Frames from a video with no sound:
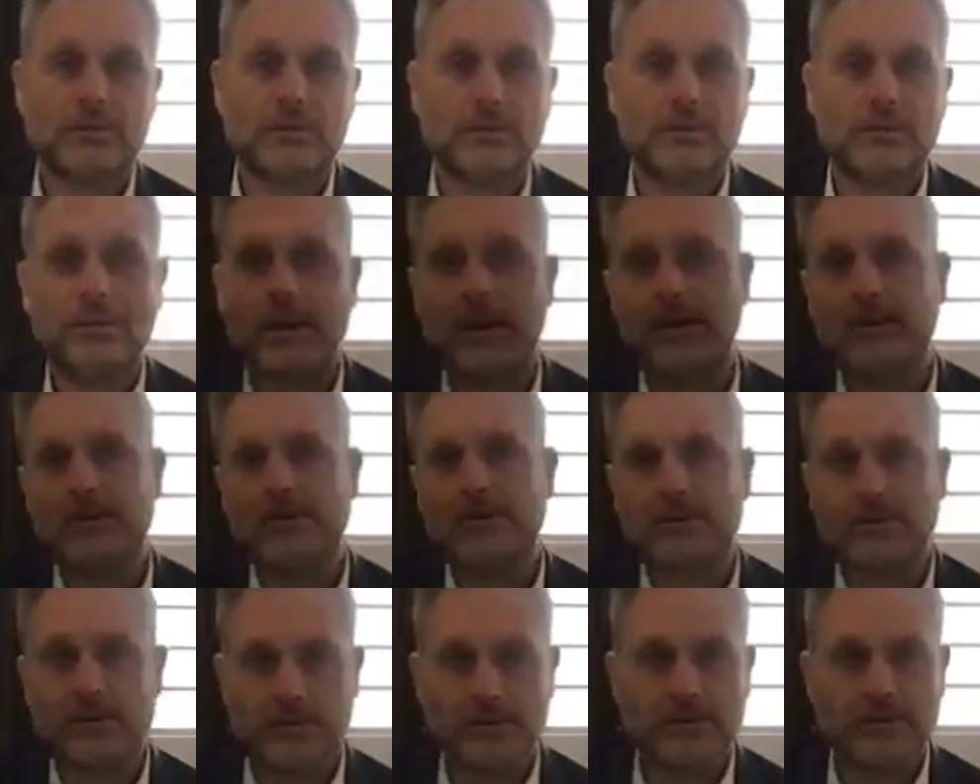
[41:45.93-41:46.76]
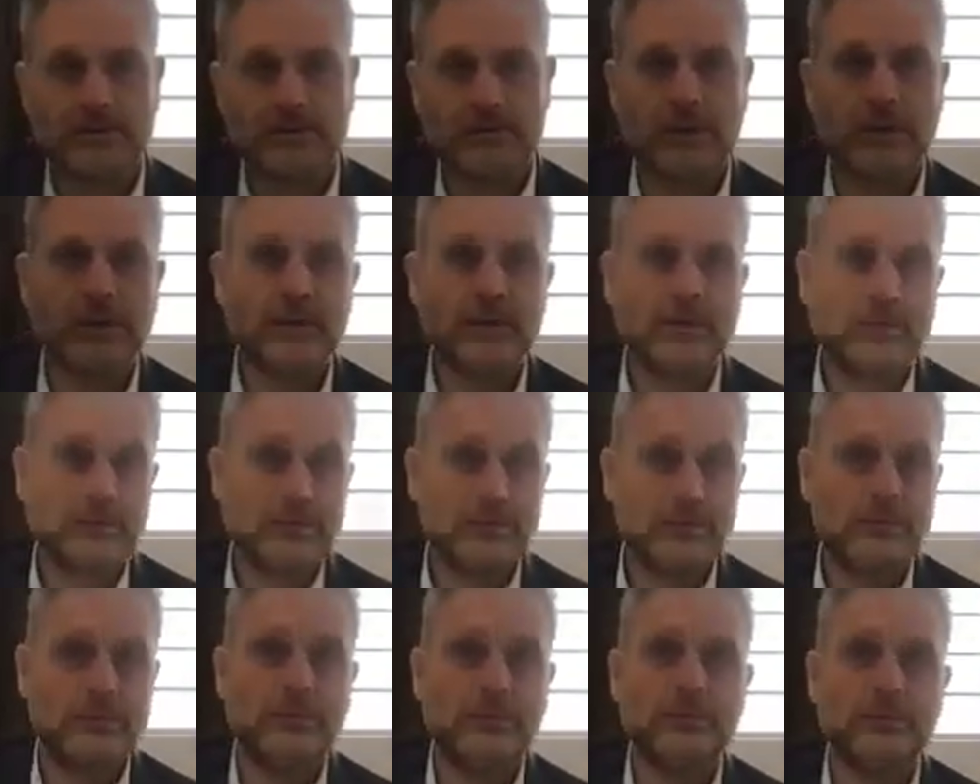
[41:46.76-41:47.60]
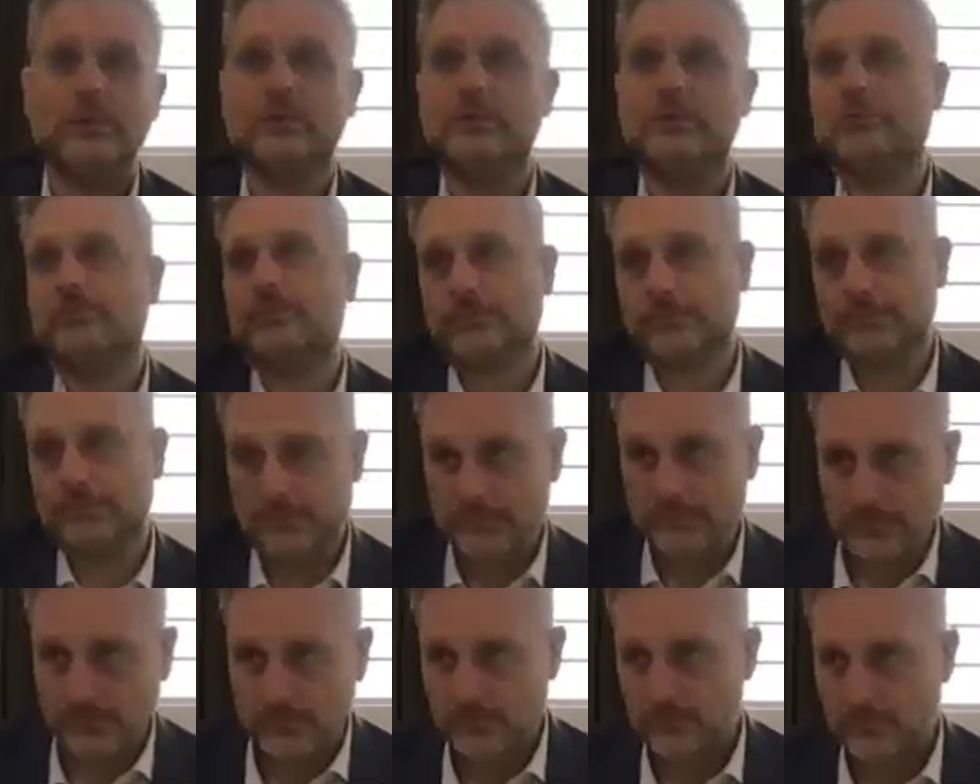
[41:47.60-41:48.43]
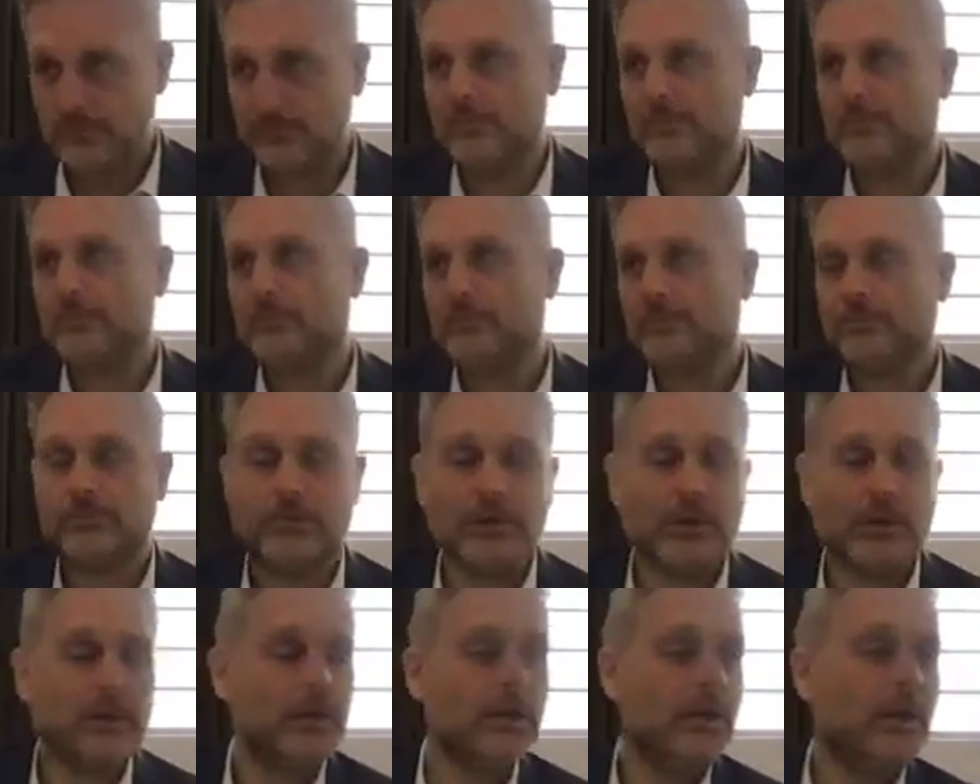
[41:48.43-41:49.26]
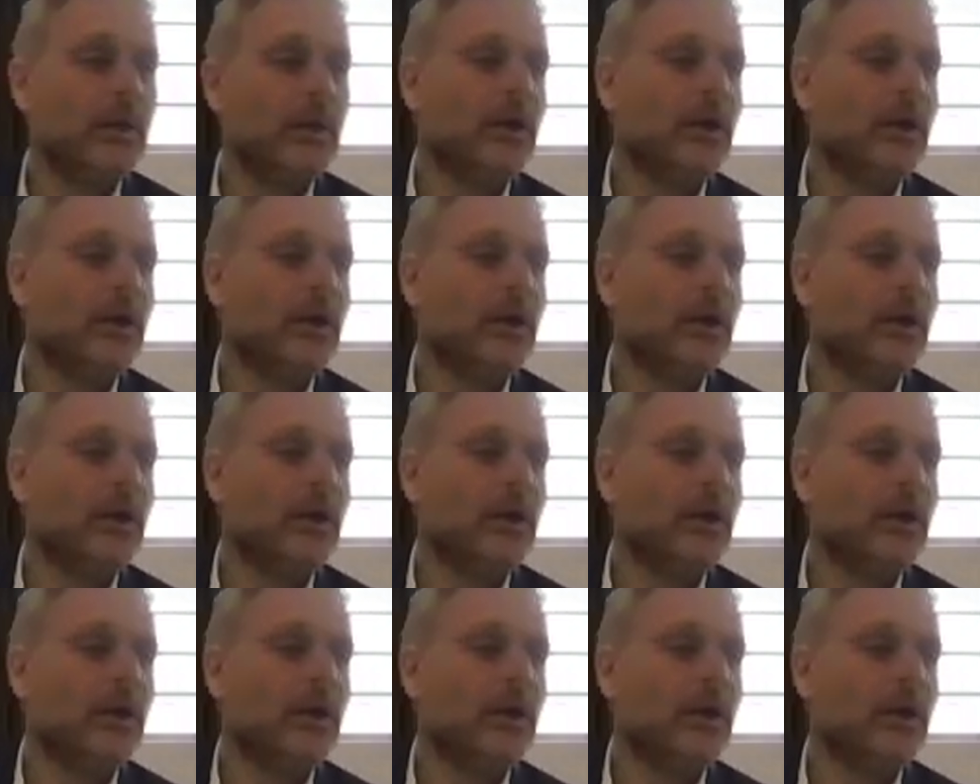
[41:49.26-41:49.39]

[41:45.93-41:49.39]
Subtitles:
Depends, right? Move, right?